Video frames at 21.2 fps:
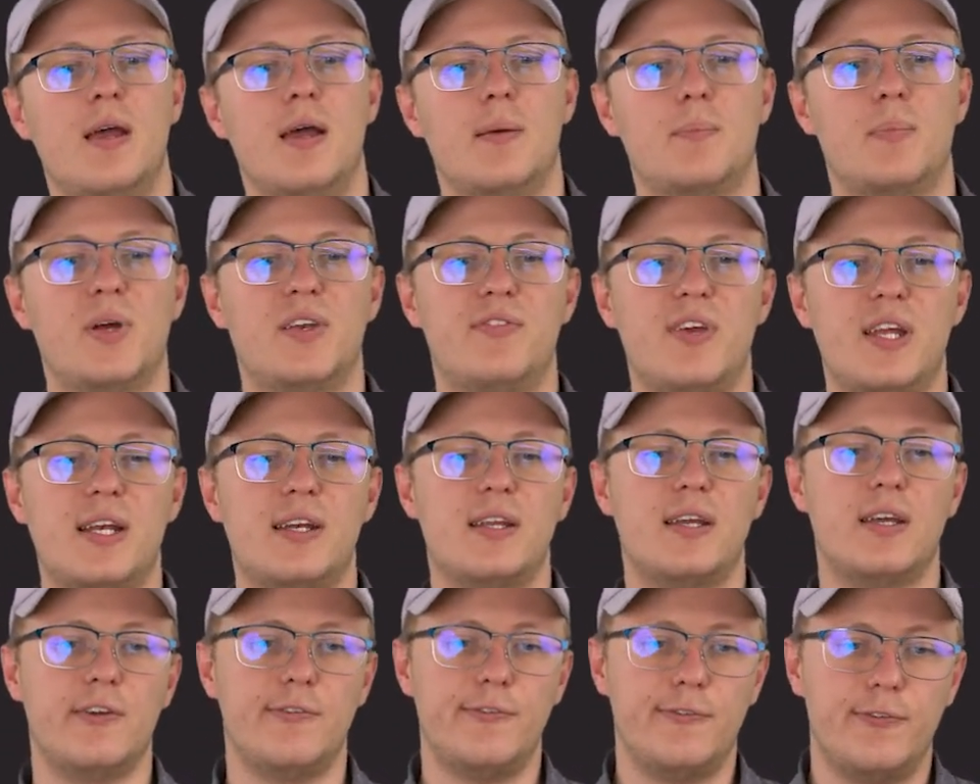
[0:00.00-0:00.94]
But
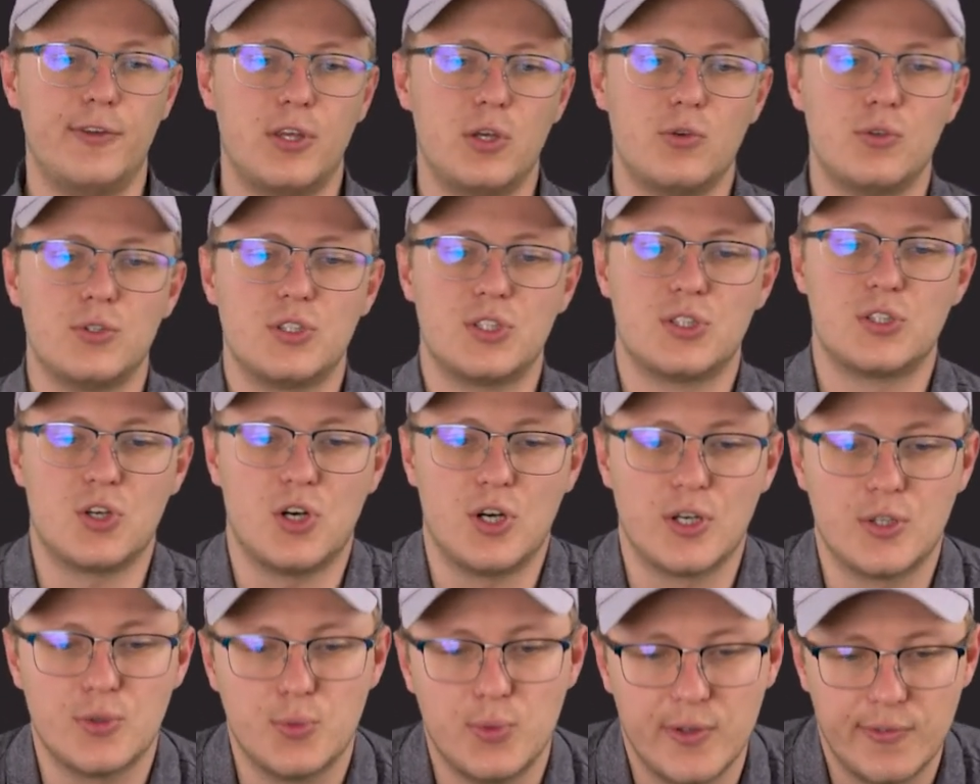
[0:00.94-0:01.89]
then if you
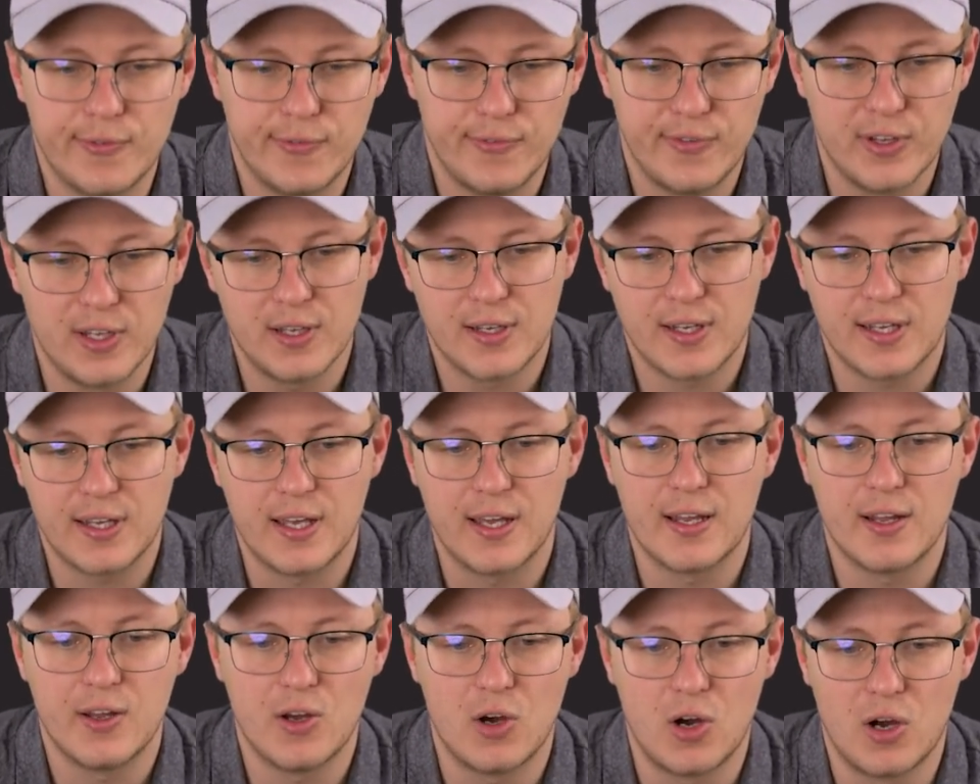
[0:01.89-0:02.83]
start with the
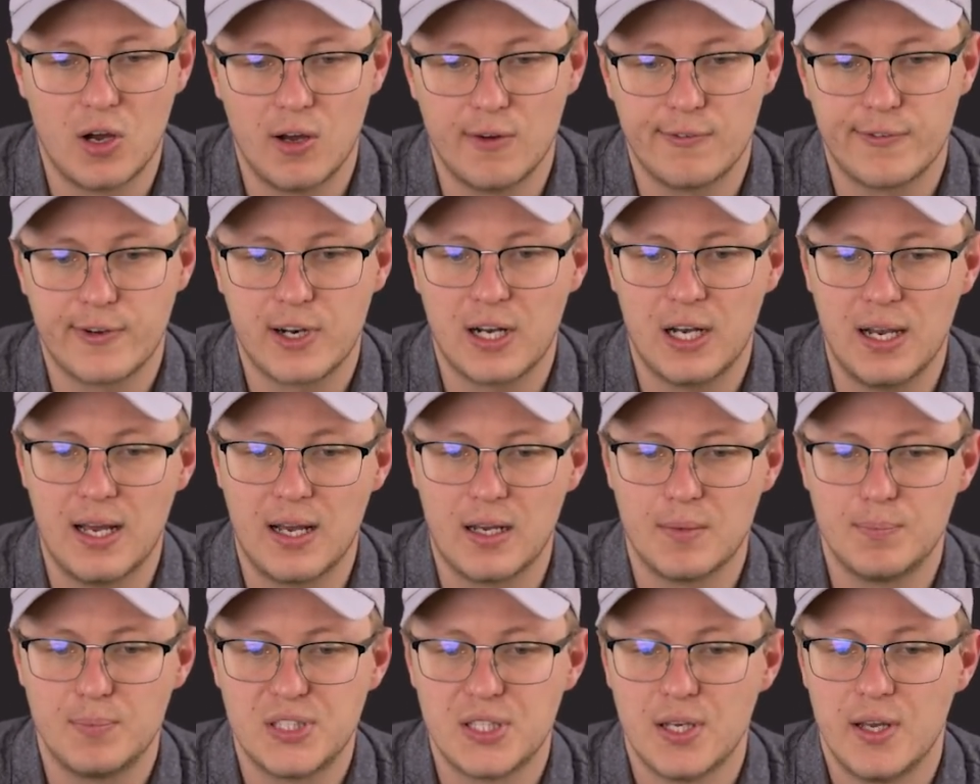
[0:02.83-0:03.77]
king of
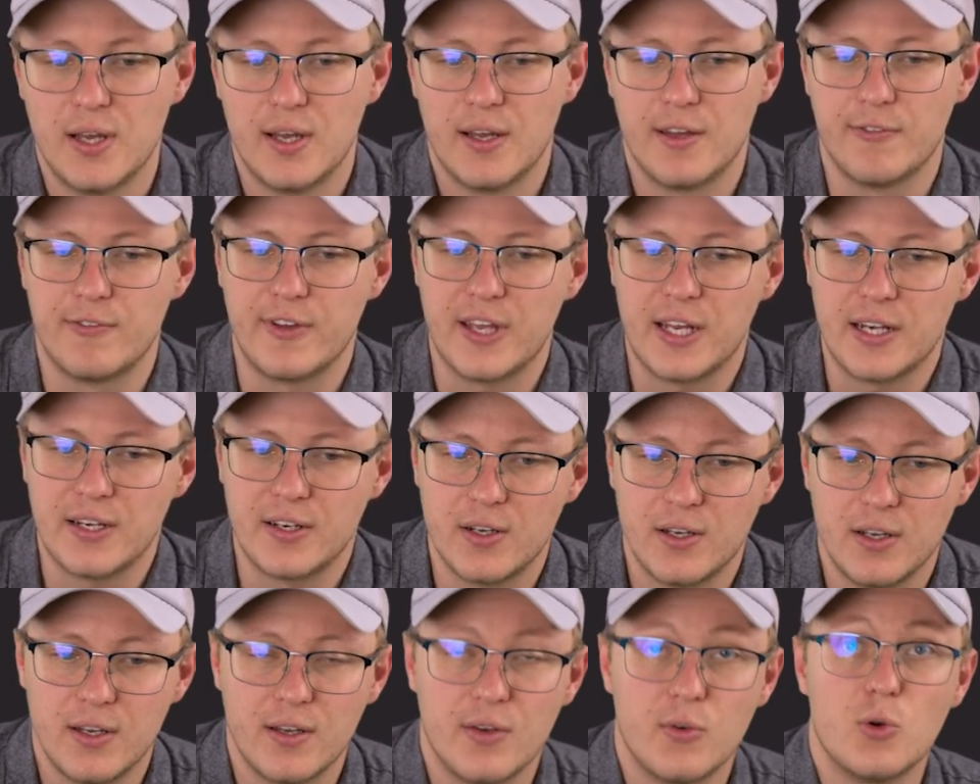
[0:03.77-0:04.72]
clubs,
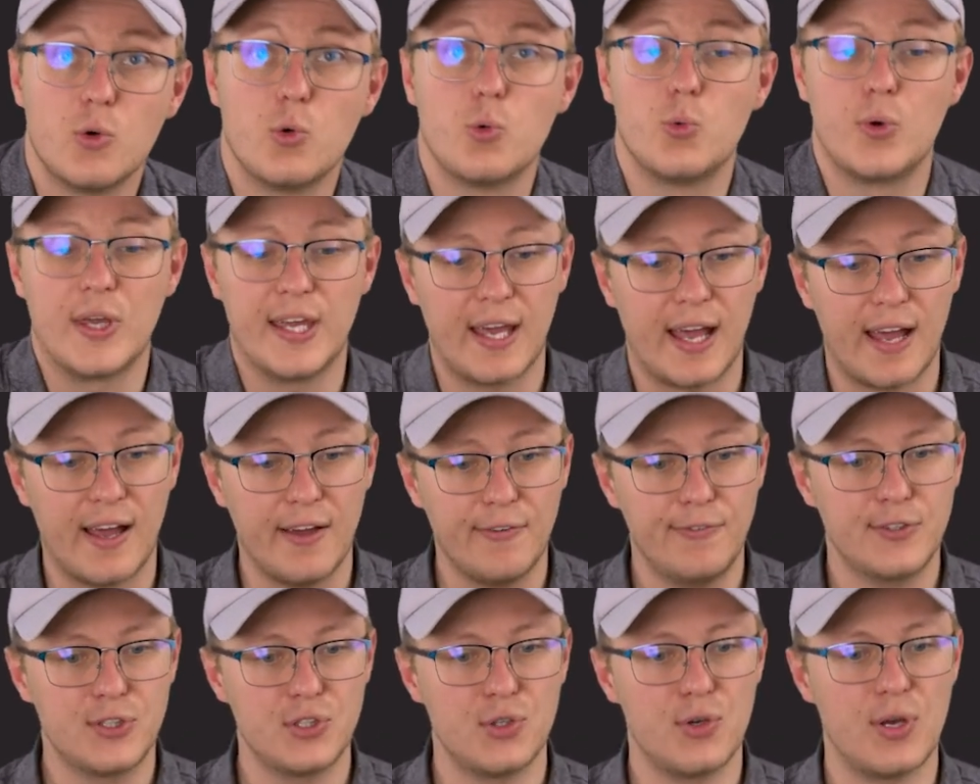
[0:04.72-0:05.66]
then we
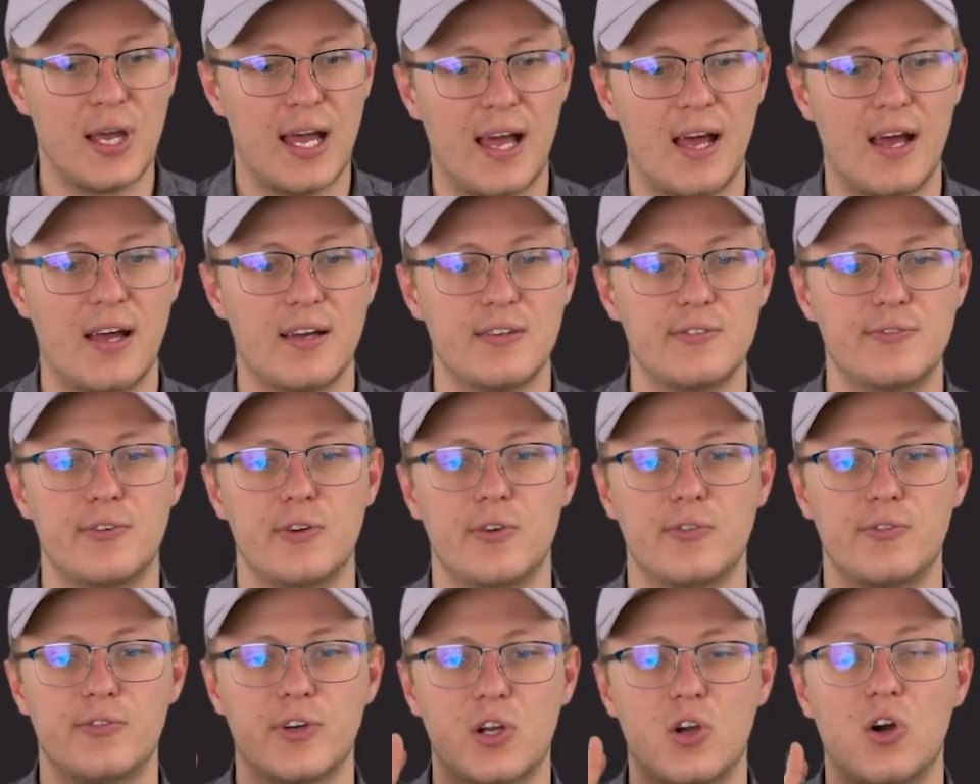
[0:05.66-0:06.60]
have to have
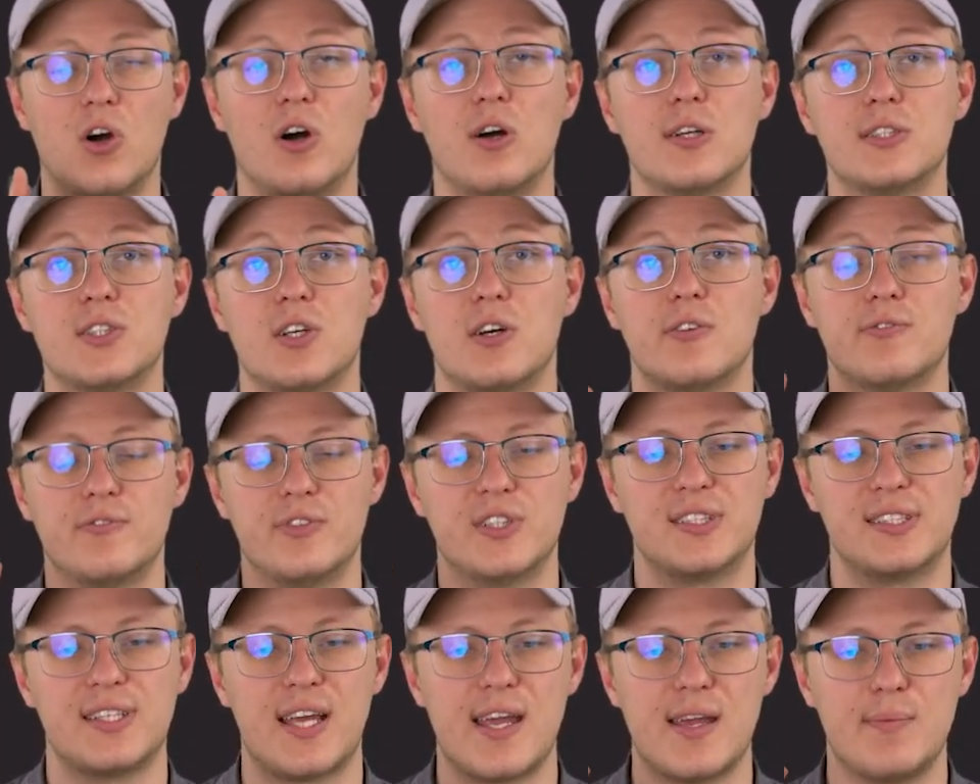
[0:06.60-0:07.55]
the cards of the
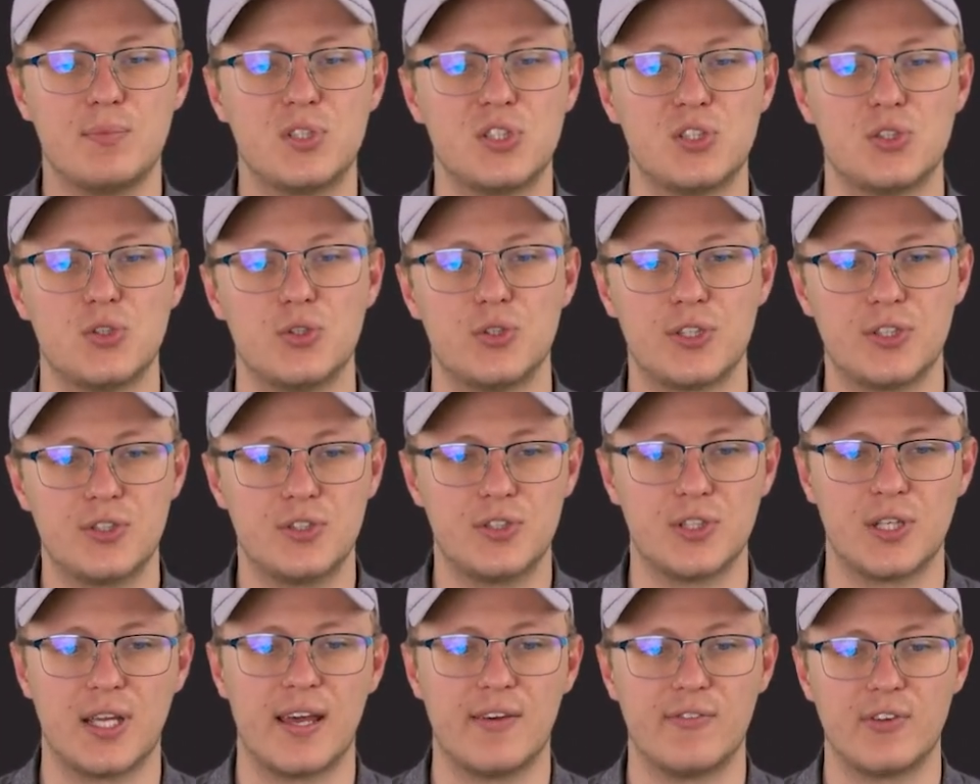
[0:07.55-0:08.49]
same suit
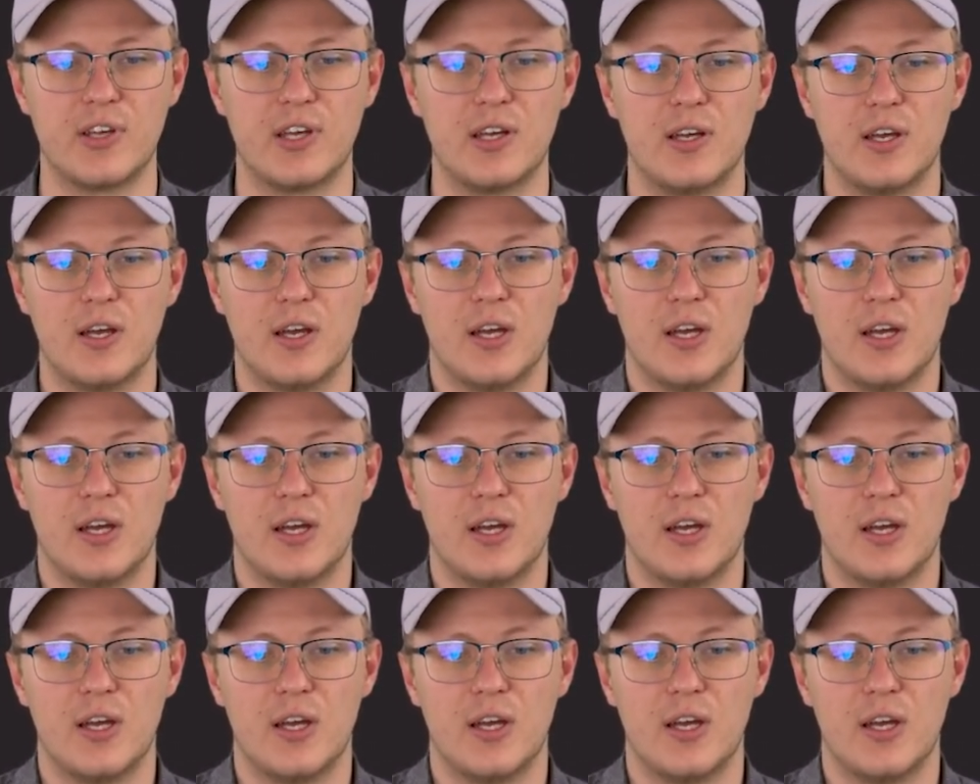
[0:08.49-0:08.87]
together.